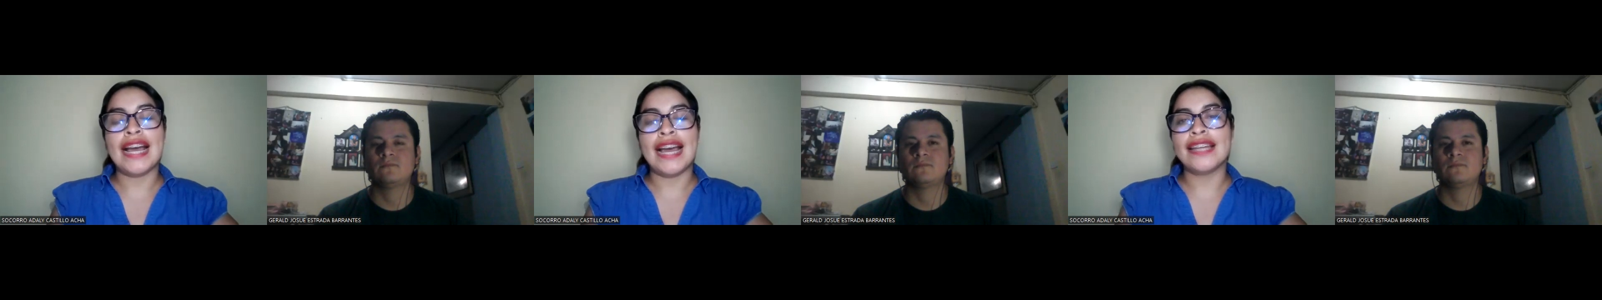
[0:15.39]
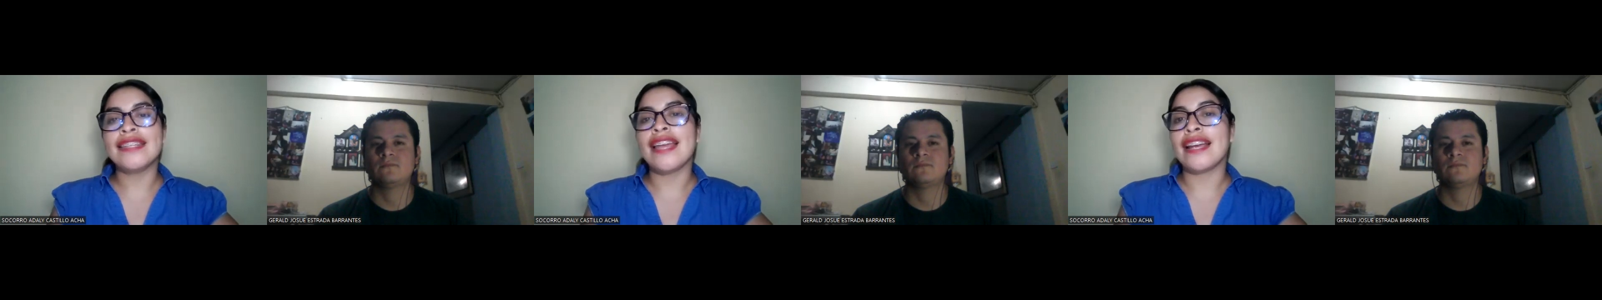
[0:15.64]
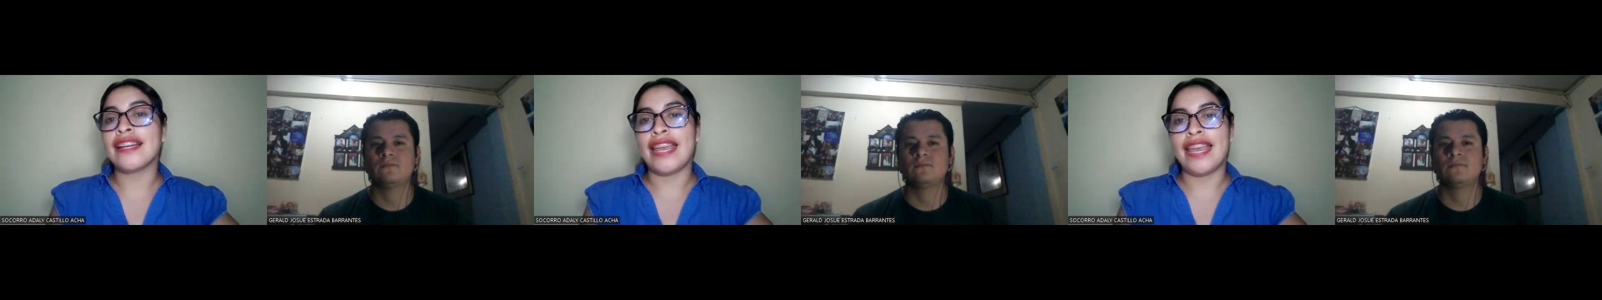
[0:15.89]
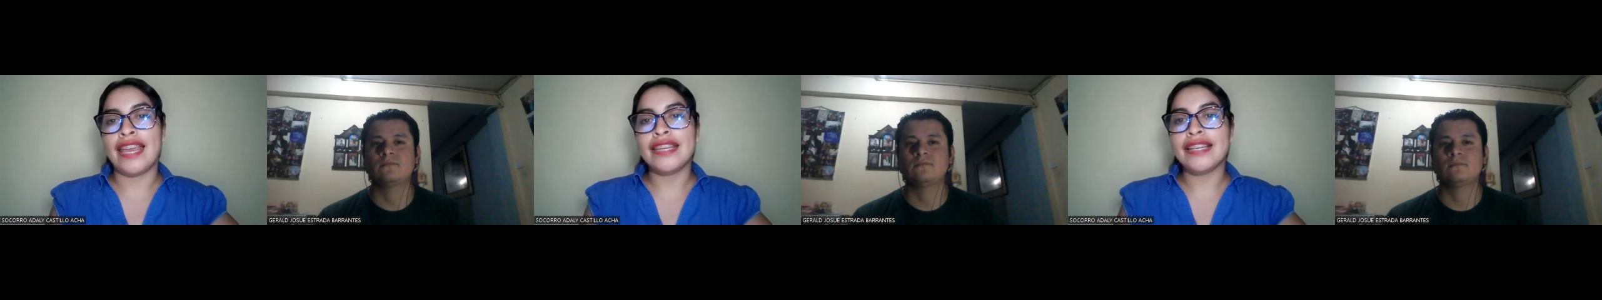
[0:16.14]
Speaker 1: had a
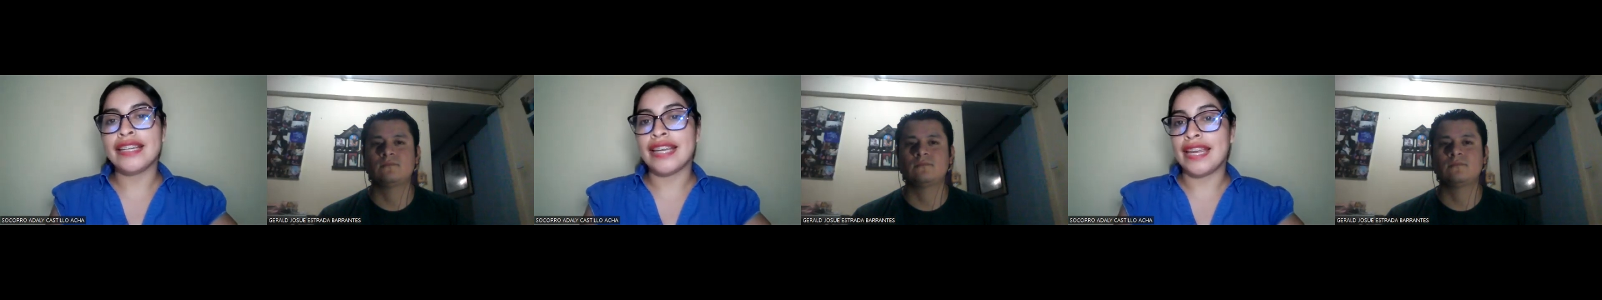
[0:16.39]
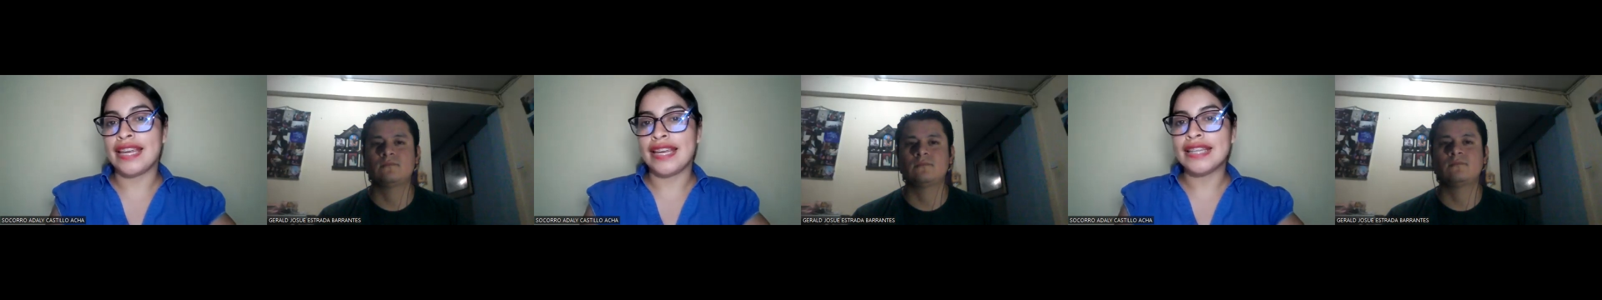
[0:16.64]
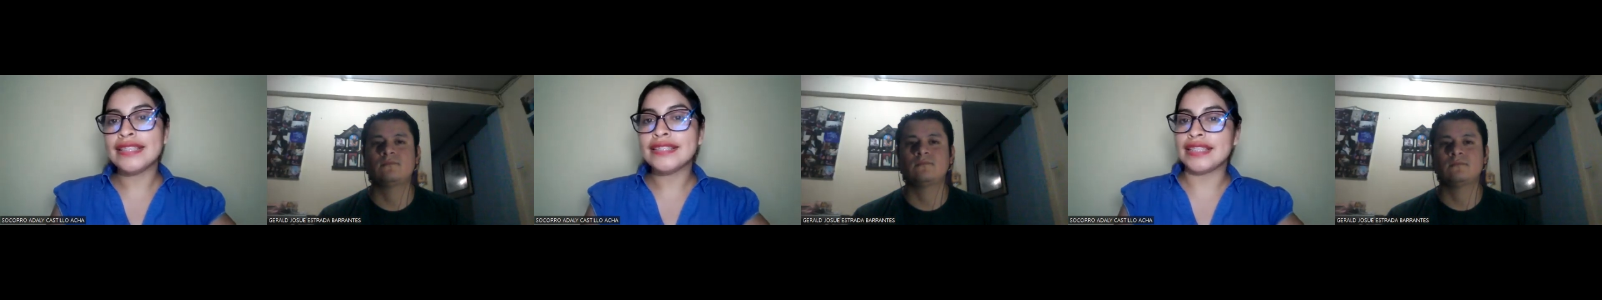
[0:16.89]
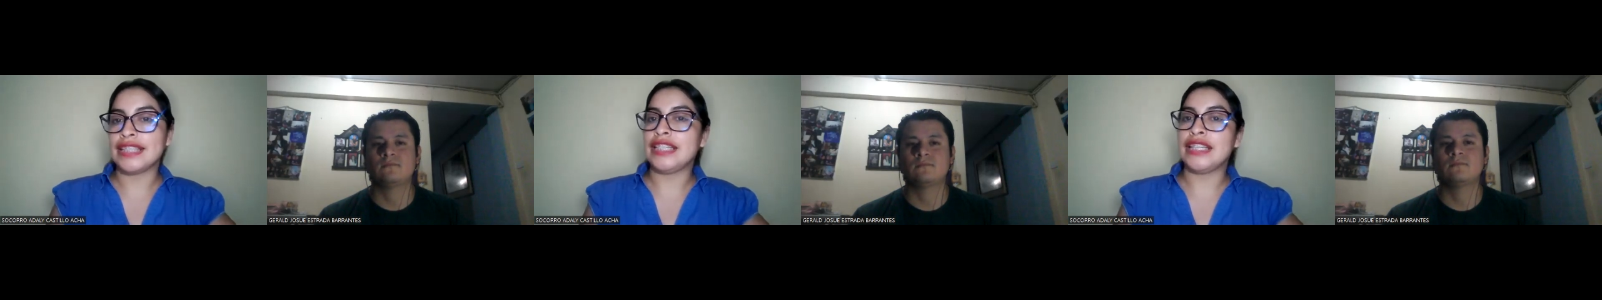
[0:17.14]
great
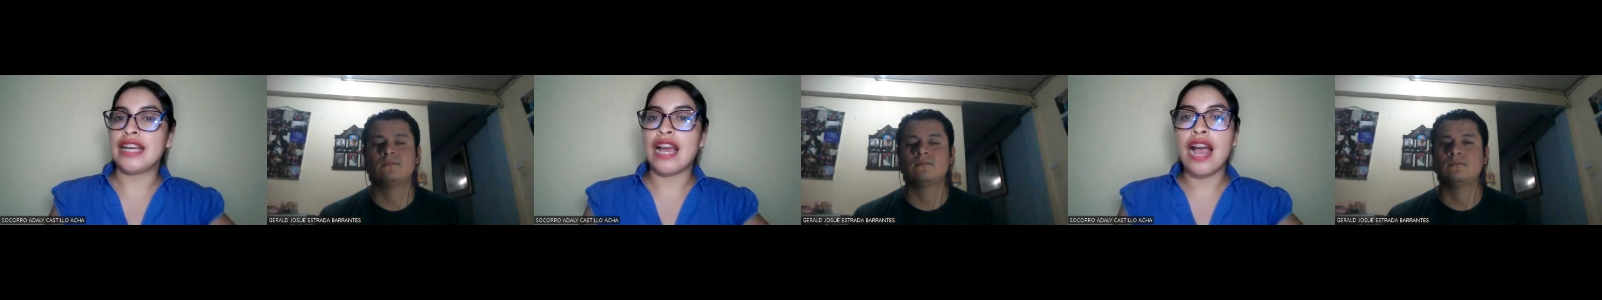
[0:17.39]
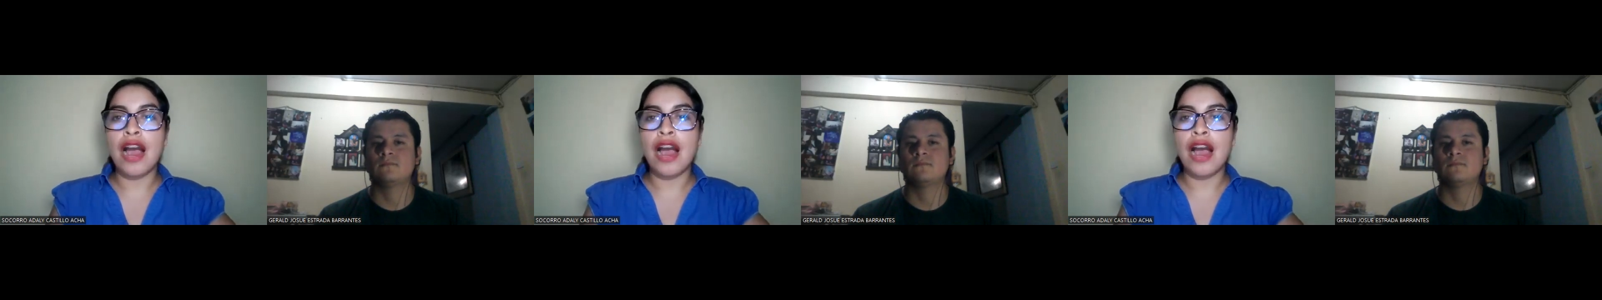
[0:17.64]
guest in